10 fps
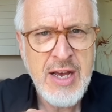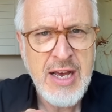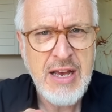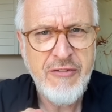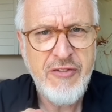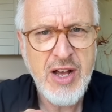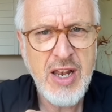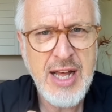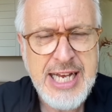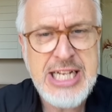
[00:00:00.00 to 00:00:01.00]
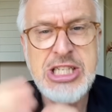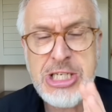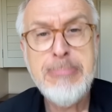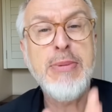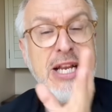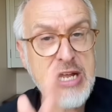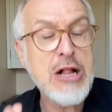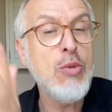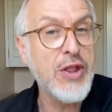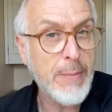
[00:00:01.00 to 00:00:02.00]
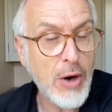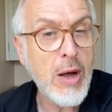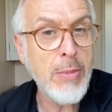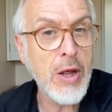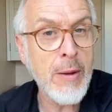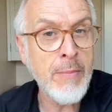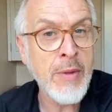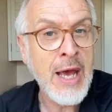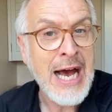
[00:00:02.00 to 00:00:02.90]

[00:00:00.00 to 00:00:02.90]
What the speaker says: It felt like he'd simply dealt with the problem,